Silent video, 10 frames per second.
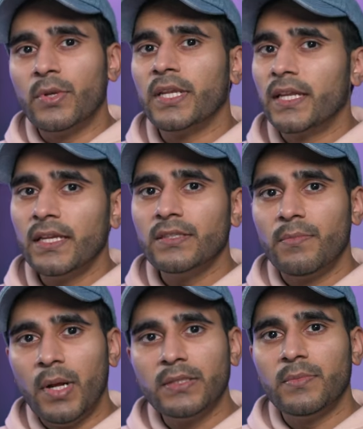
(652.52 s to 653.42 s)
You can connect to
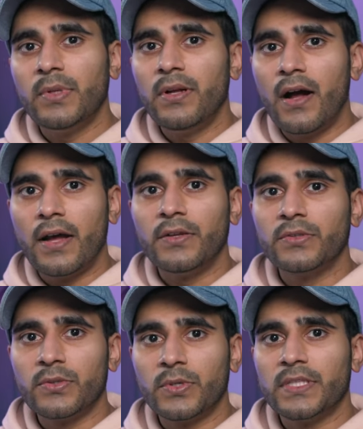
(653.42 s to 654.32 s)
multiple audio
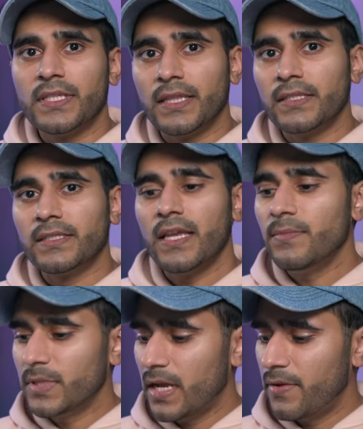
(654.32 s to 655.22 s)
sources at the
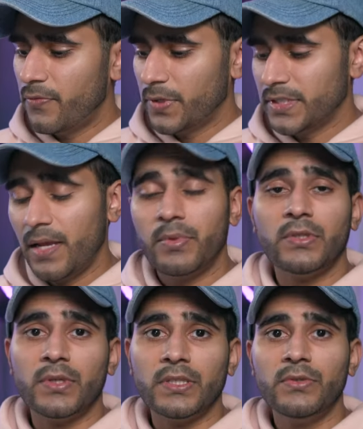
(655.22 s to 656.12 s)
same time. For example,
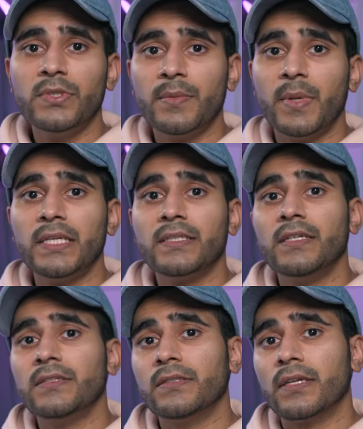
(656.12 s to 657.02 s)
you can use the base
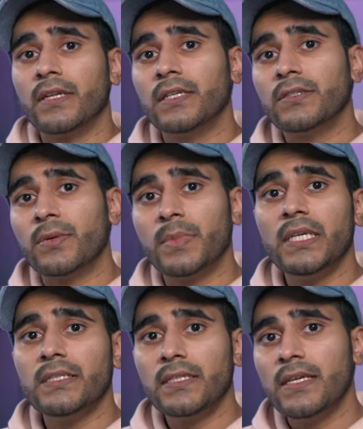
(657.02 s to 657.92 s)
station to connect to your
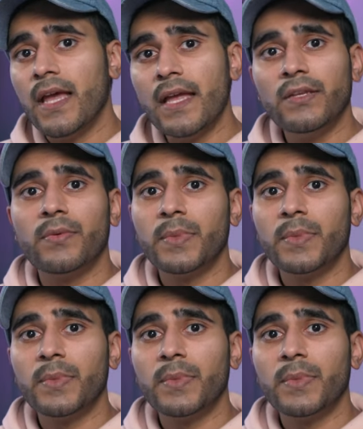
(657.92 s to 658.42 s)
PC and your